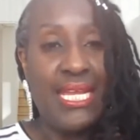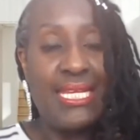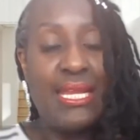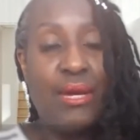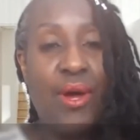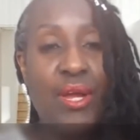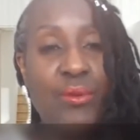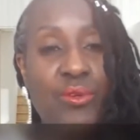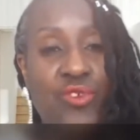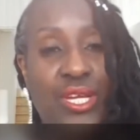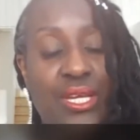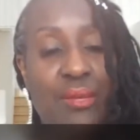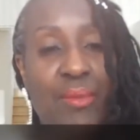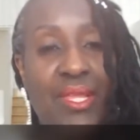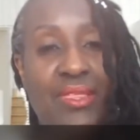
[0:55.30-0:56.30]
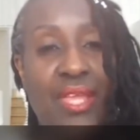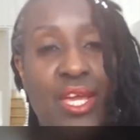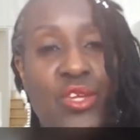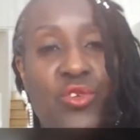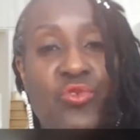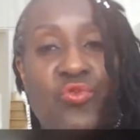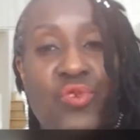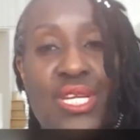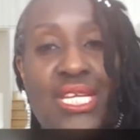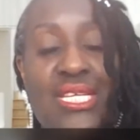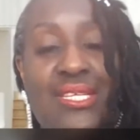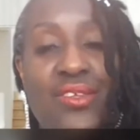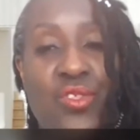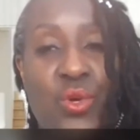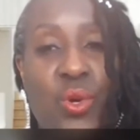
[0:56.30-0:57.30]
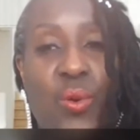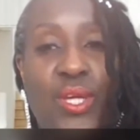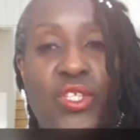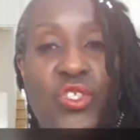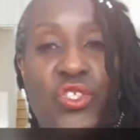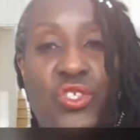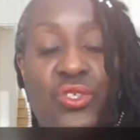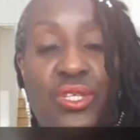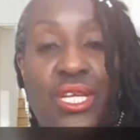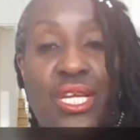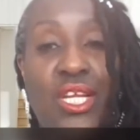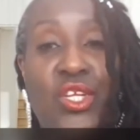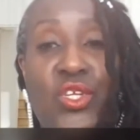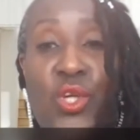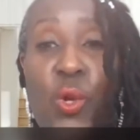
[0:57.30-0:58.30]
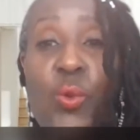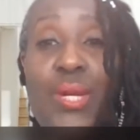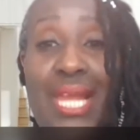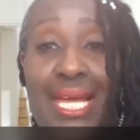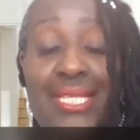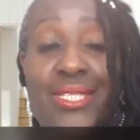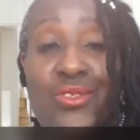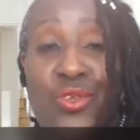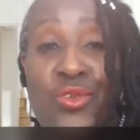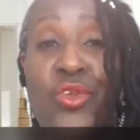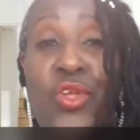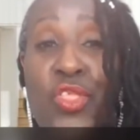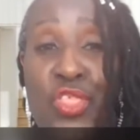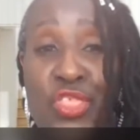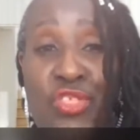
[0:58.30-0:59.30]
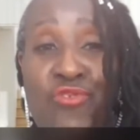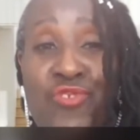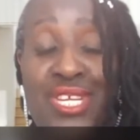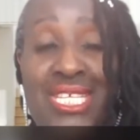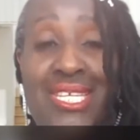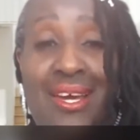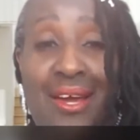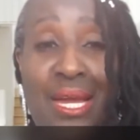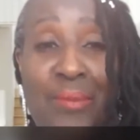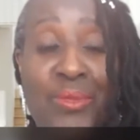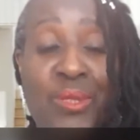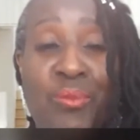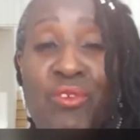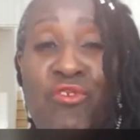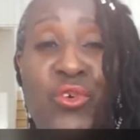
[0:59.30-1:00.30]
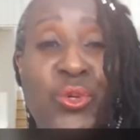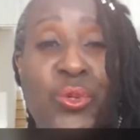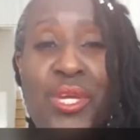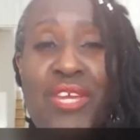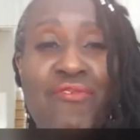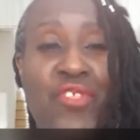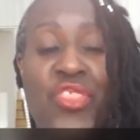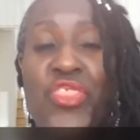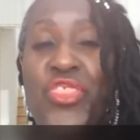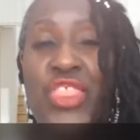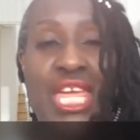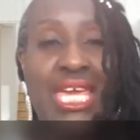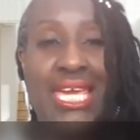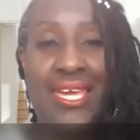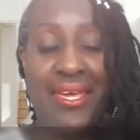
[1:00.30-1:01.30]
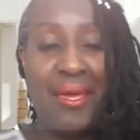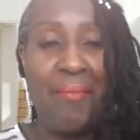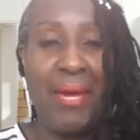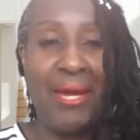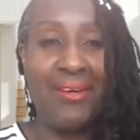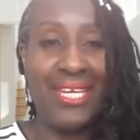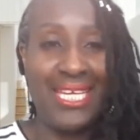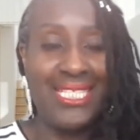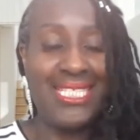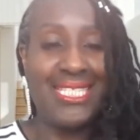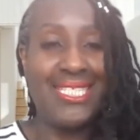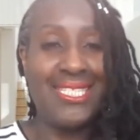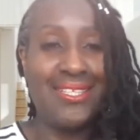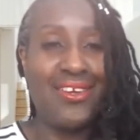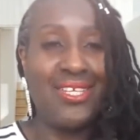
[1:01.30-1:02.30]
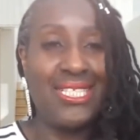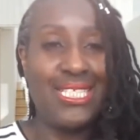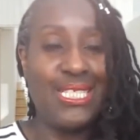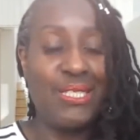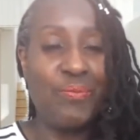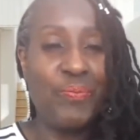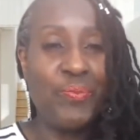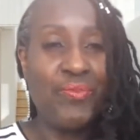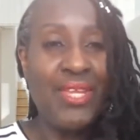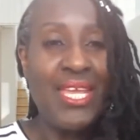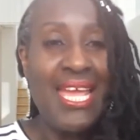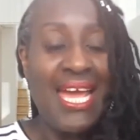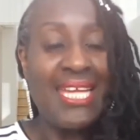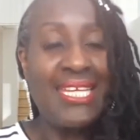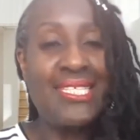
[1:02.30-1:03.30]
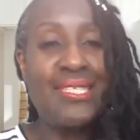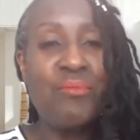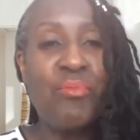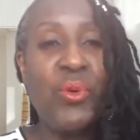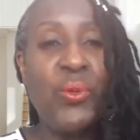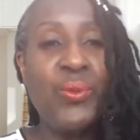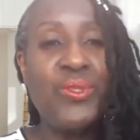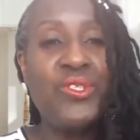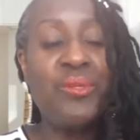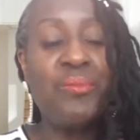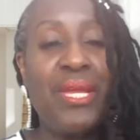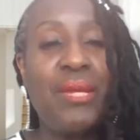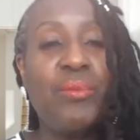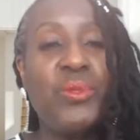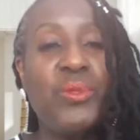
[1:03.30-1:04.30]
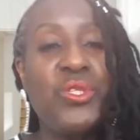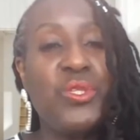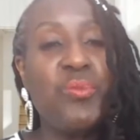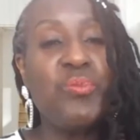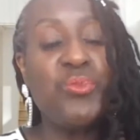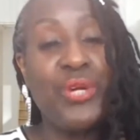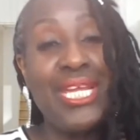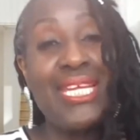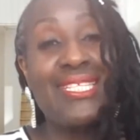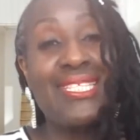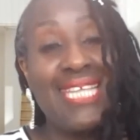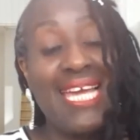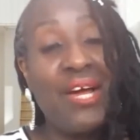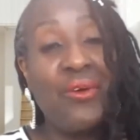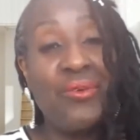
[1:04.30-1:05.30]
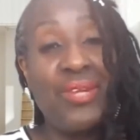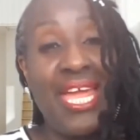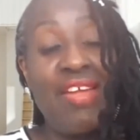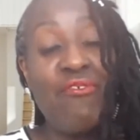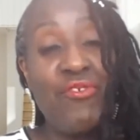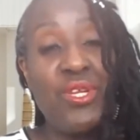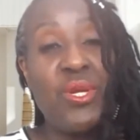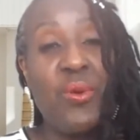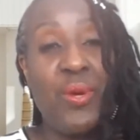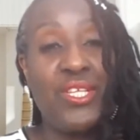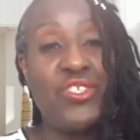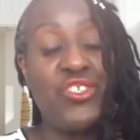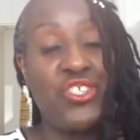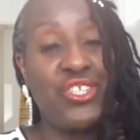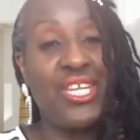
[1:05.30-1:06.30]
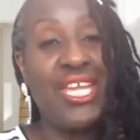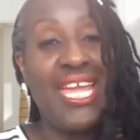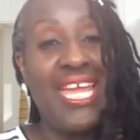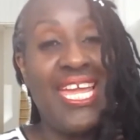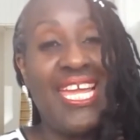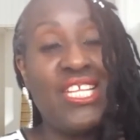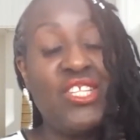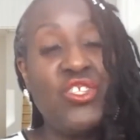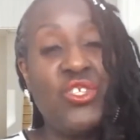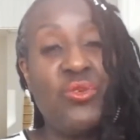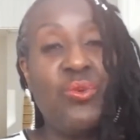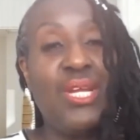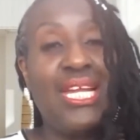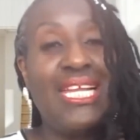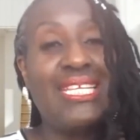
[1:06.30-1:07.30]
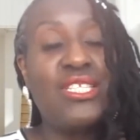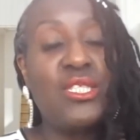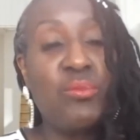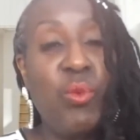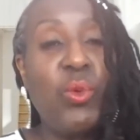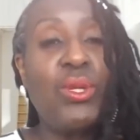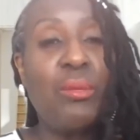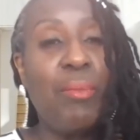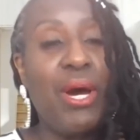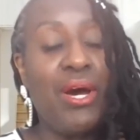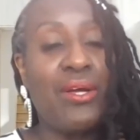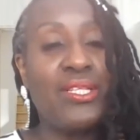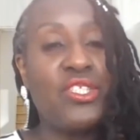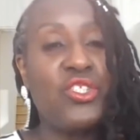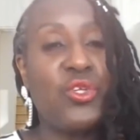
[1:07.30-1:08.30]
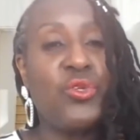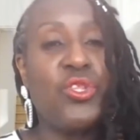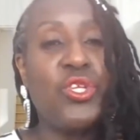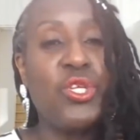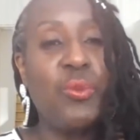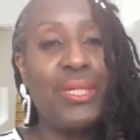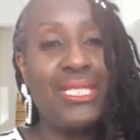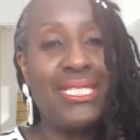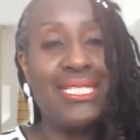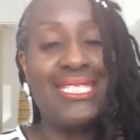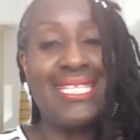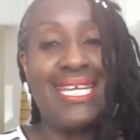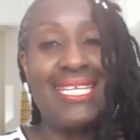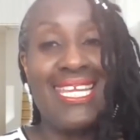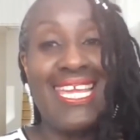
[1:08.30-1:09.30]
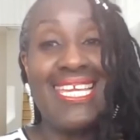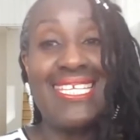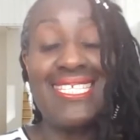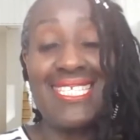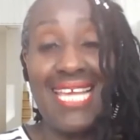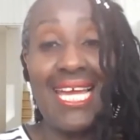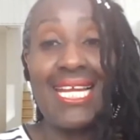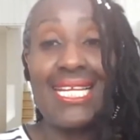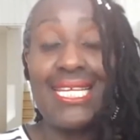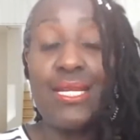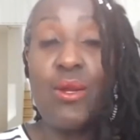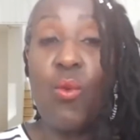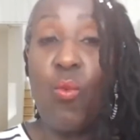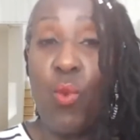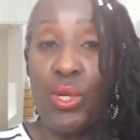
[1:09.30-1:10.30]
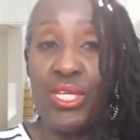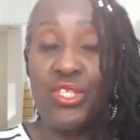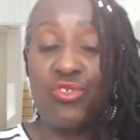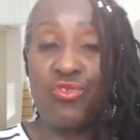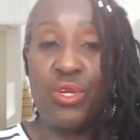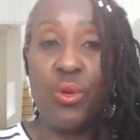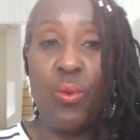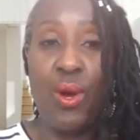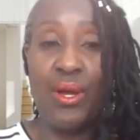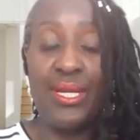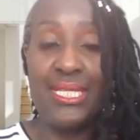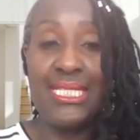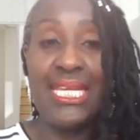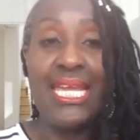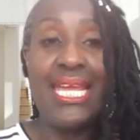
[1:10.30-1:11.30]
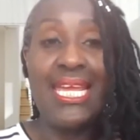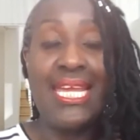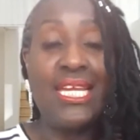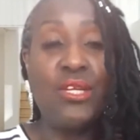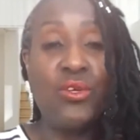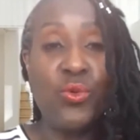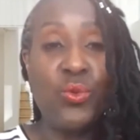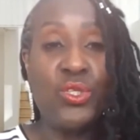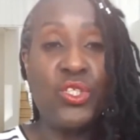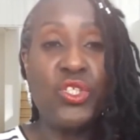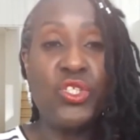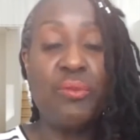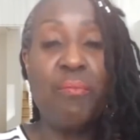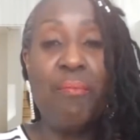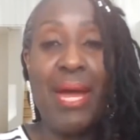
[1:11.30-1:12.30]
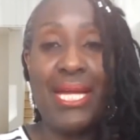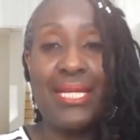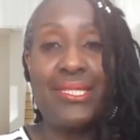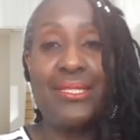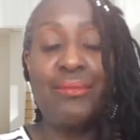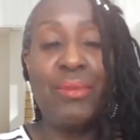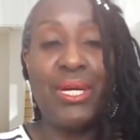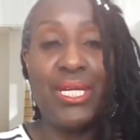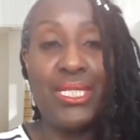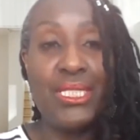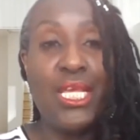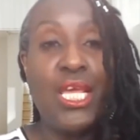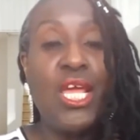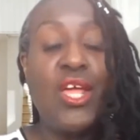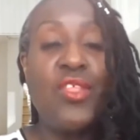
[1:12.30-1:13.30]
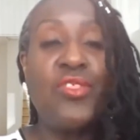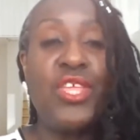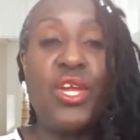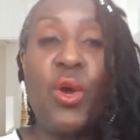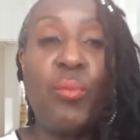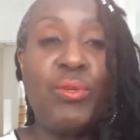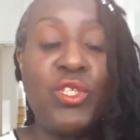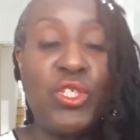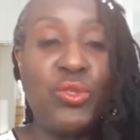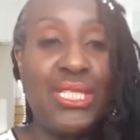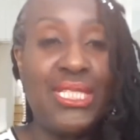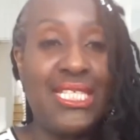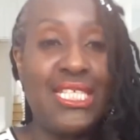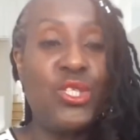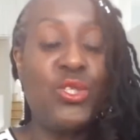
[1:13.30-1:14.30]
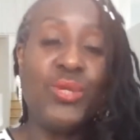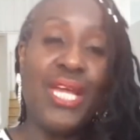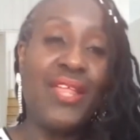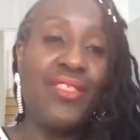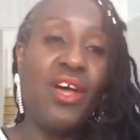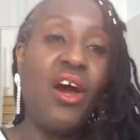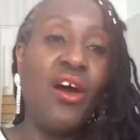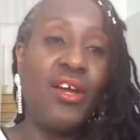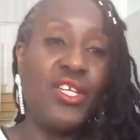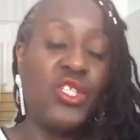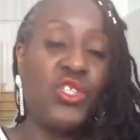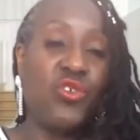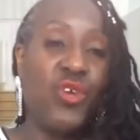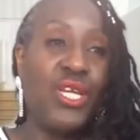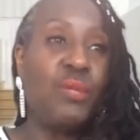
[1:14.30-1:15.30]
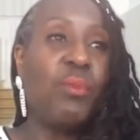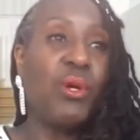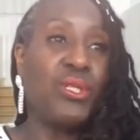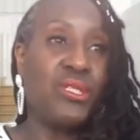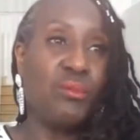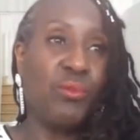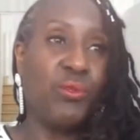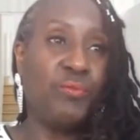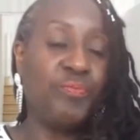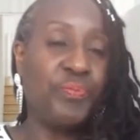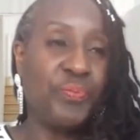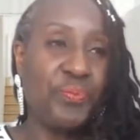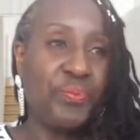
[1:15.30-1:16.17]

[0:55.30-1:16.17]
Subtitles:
Now, I would recommend that you read the question no less than 3 times before you even think about getting started. And it's important able to break down every question into smaller parts so that you understand exactly what is required in order to maximize the opportunity to get the highest grade possible.